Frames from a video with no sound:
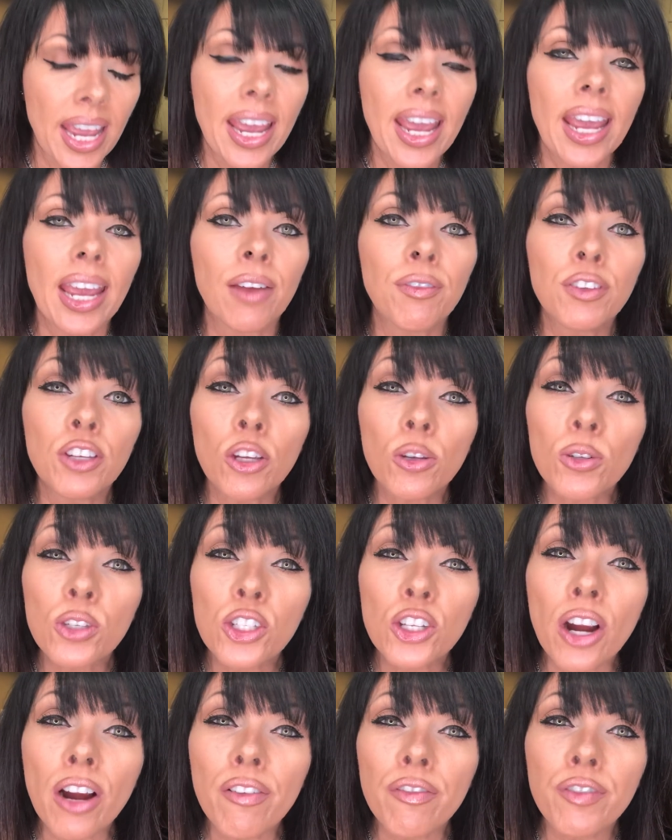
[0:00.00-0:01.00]
If you
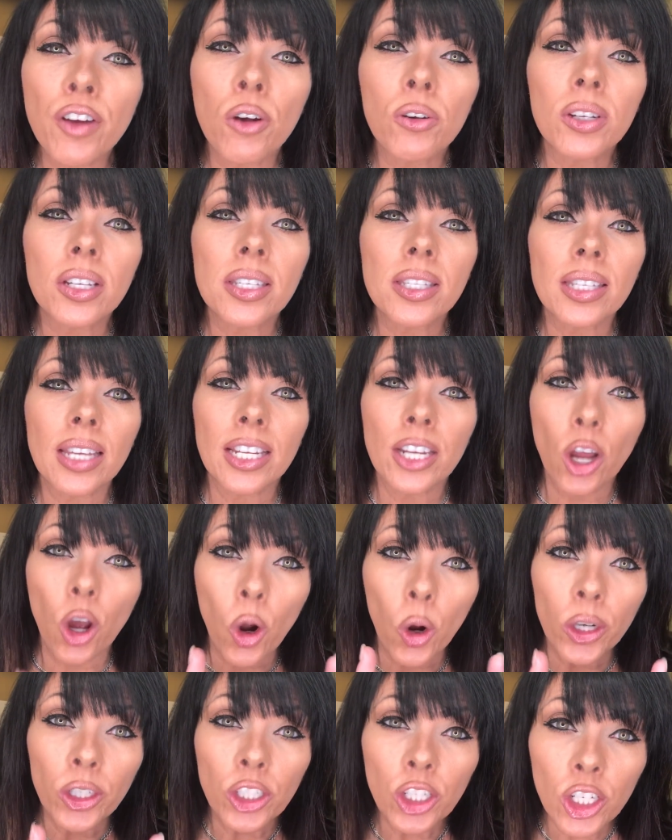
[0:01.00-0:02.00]
start focusing
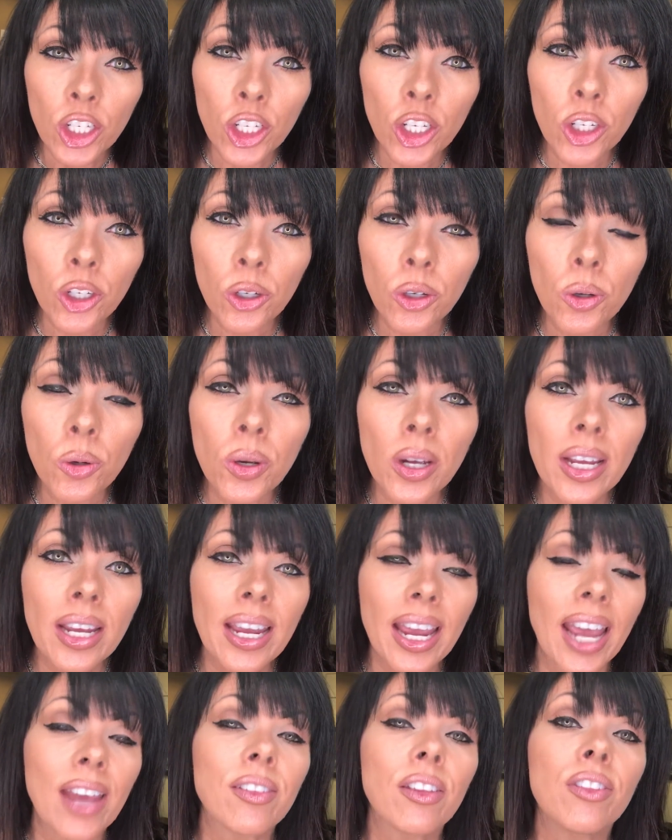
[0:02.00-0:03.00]
on you
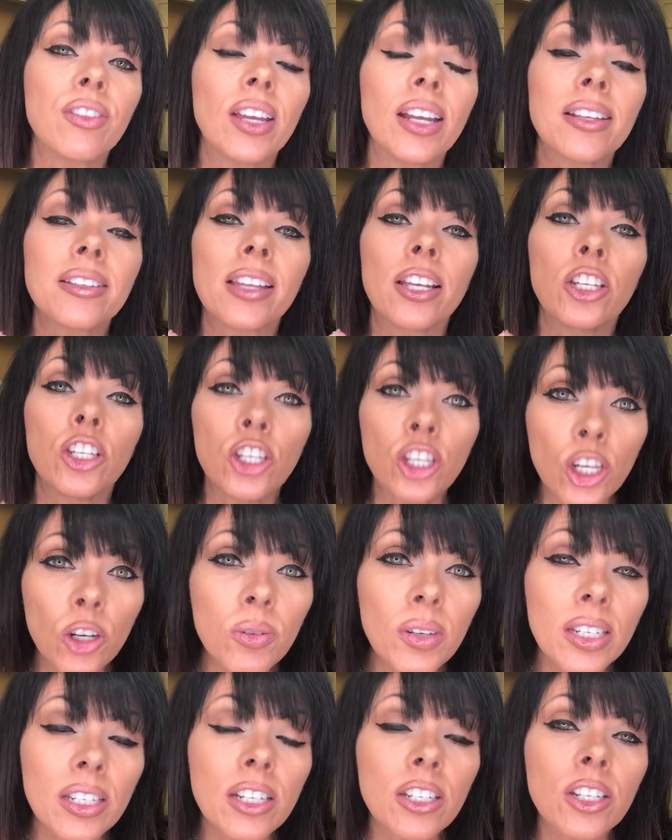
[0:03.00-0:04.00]
and the things that you
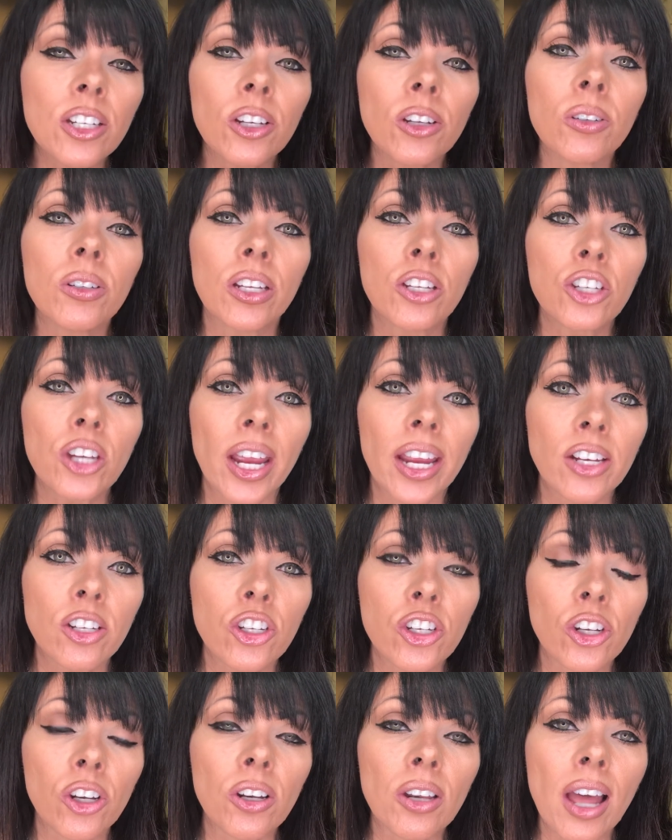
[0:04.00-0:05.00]
need to do to
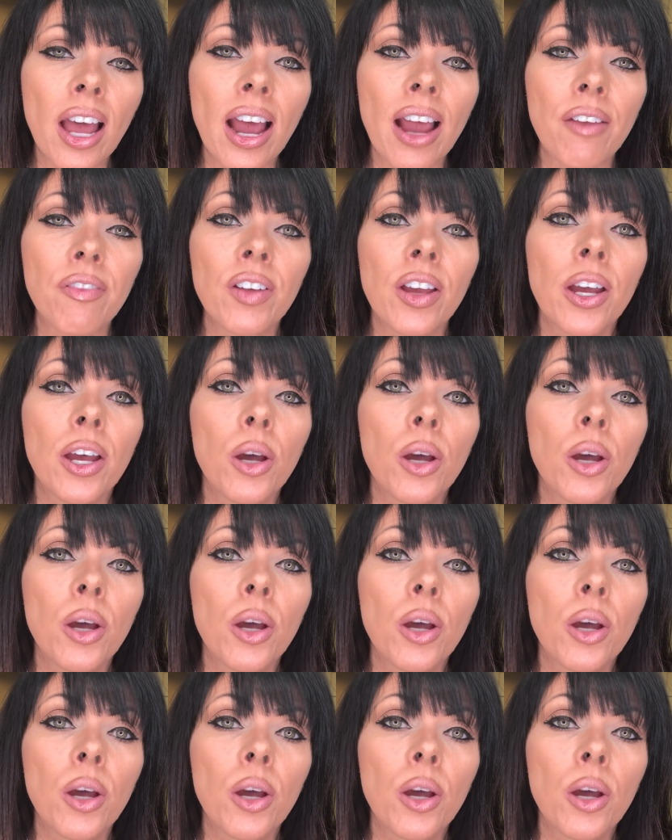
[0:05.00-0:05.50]
change your life,